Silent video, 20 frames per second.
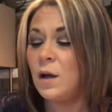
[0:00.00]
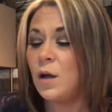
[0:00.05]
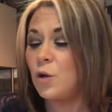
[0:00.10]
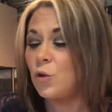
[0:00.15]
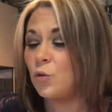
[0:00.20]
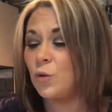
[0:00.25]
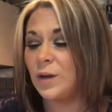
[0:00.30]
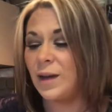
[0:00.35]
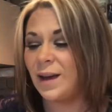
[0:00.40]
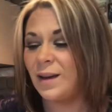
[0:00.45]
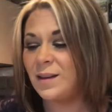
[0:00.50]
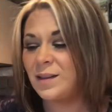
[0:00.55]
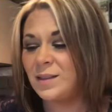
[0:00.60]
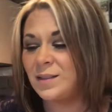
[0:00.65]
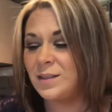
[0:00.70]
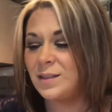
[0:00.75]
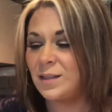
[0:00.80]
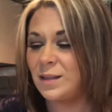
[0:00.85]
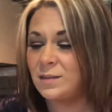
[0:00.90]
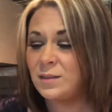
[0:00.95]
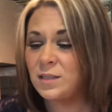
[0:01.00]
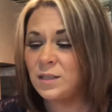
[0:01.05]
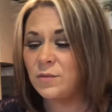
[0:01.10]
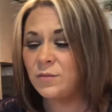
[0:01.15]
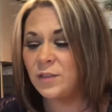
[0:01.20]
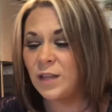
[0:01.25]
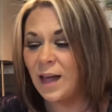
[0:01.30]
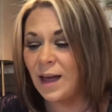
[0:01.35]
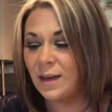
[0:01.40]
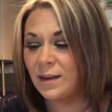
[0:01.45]
creating a sense of
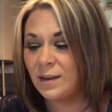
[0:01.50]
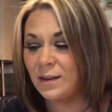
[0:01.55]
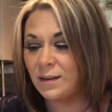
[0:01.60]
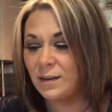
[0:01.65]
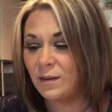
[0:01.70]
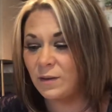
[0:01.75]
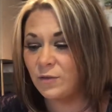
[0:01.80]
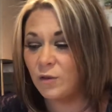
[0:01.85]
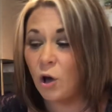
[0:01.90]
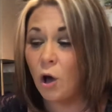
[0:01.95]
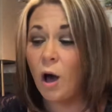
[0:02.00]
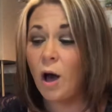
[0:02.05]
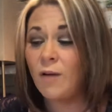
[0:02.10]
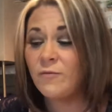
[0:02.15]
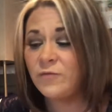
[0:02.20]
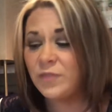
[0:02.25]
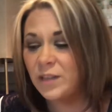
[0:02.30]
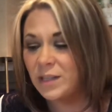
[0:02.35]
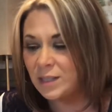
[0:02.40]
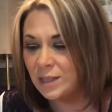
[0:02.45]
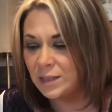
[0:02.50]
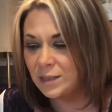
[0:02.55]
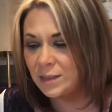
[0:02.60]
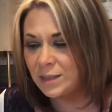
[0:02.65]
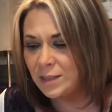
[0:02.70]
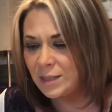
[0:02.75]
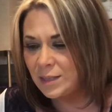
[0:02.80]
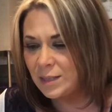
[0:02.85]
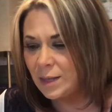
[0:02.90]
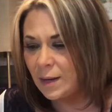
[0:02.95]
lack of confidence,